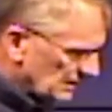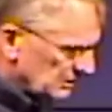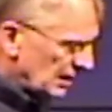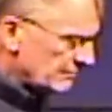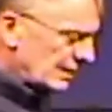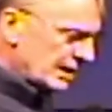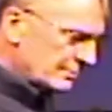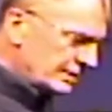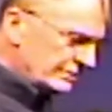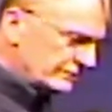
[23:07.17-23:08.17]
That might
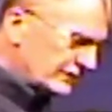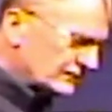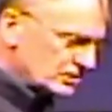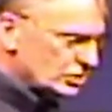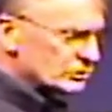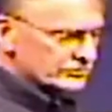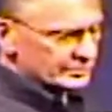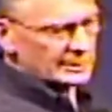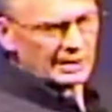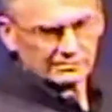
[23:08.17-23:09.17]
be 50 years from
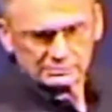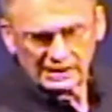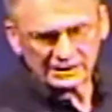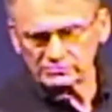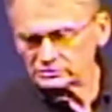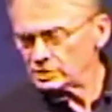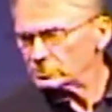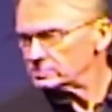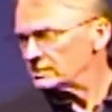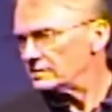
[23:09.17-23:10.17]
now. I don't
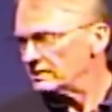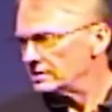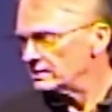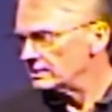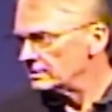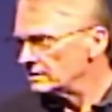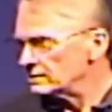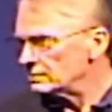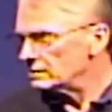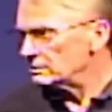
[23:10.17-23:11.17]
know.
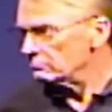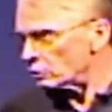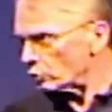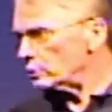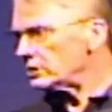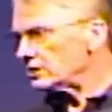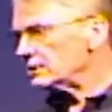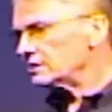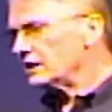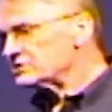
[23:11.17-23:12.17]
But we,
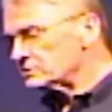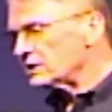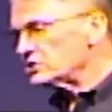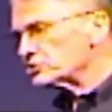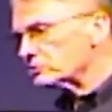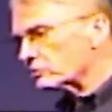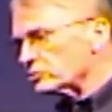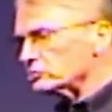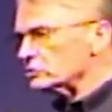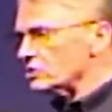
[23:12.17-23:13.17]
as a nation, are
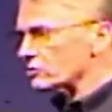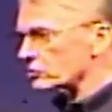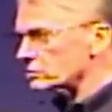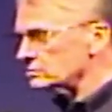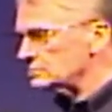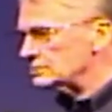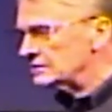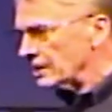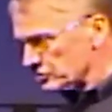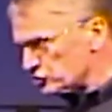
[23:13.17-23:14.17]
no longer
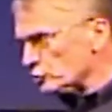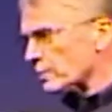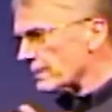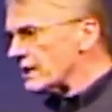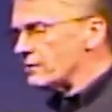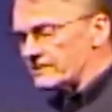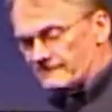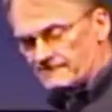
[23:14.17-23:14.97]
a superpower.